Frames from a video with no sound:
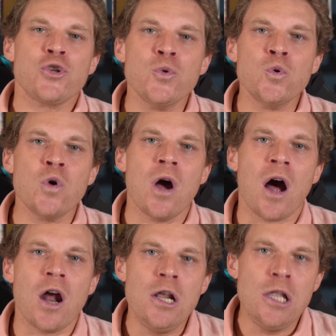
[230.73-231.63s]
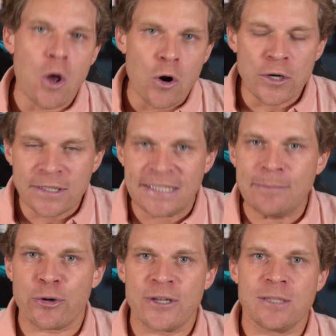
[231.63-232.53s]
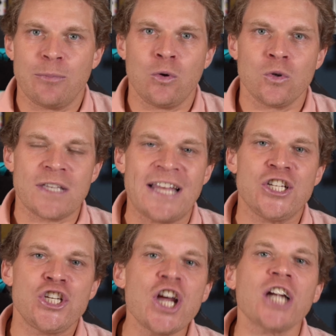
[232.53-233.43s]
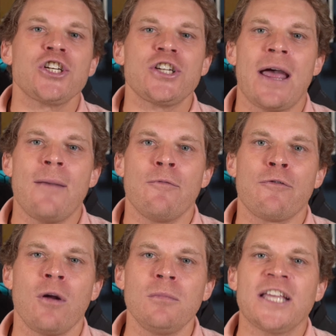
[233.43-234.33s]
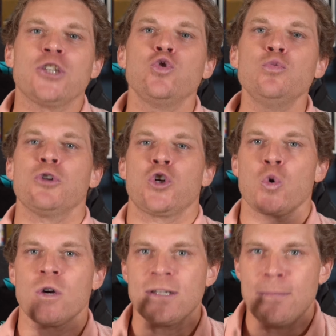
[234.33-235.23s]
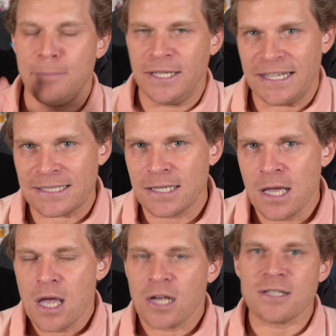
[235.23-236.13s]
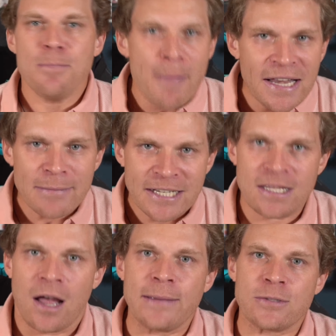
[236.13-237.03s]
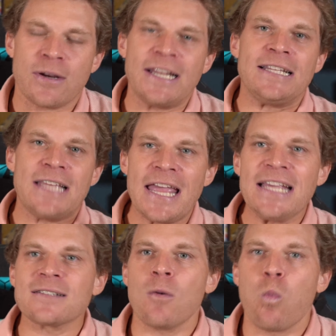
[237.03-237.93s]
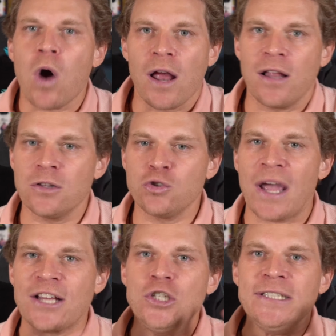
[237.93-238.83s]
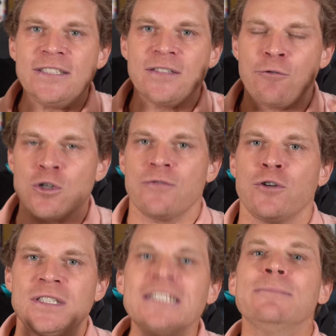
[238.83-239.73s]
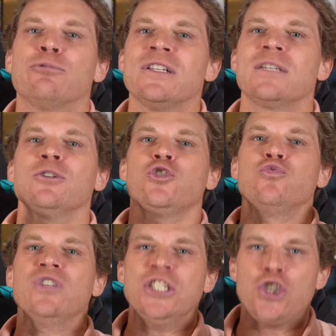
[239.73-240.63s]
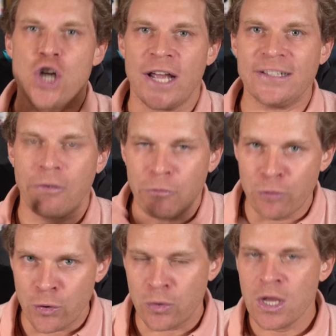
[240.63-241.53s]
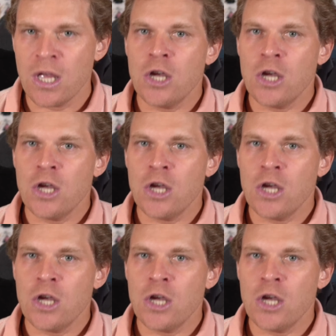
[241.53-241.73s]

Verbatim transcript: to learn team principles and judge them from like super short meetings because many many times right it takes a while to actually for for team principles to really shine through